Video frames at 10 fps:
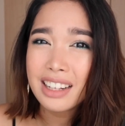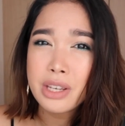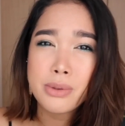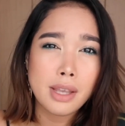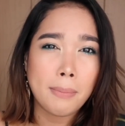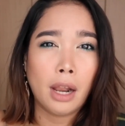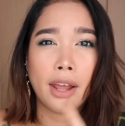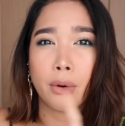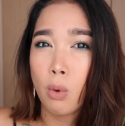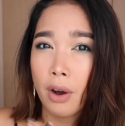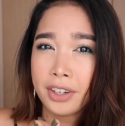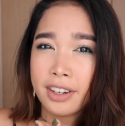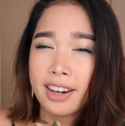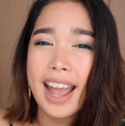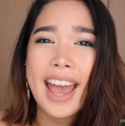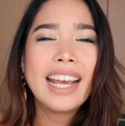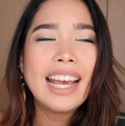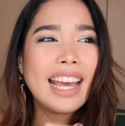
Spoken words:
it uses up a lot of water, and